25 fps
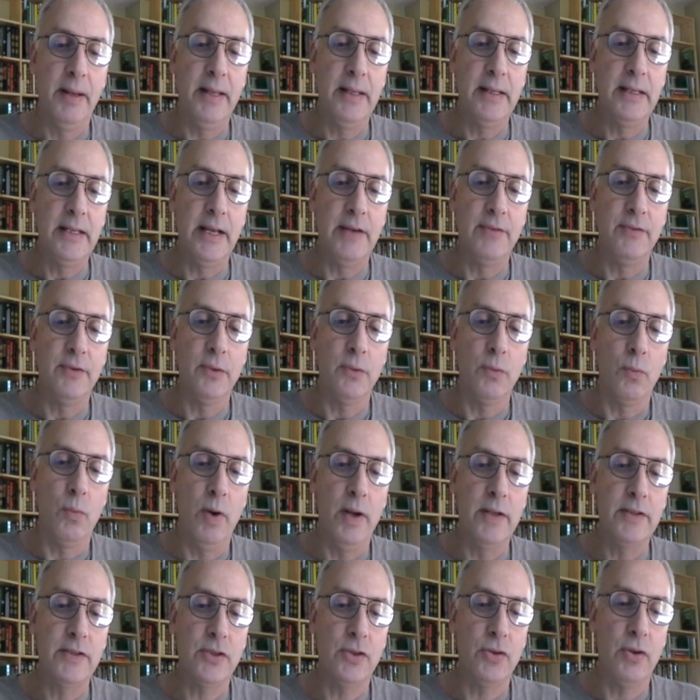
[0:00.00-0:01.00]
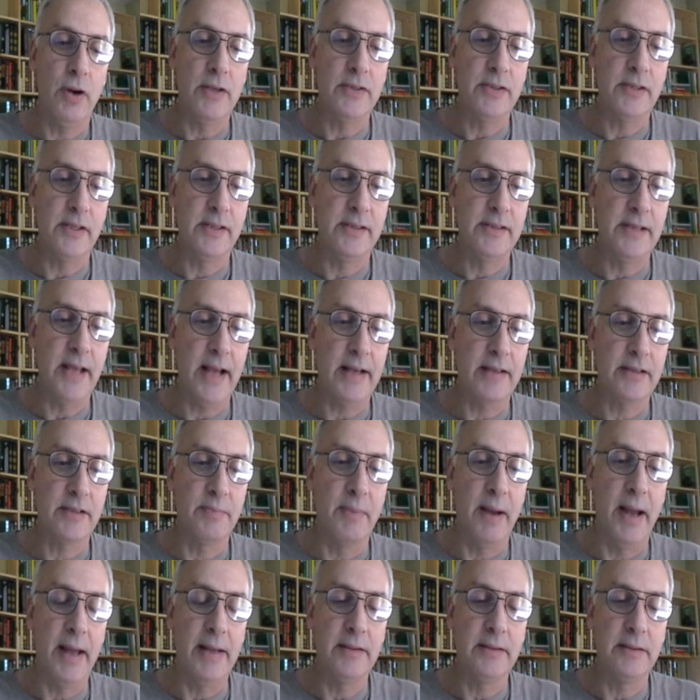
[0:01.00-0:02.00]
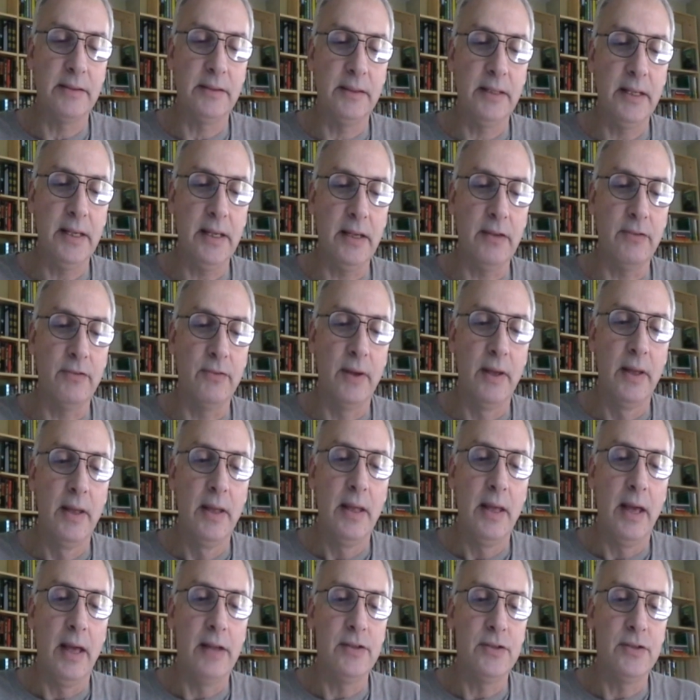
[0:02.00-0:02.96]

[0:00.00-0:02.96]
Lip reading: But it never once crosses Zach's mind to leave,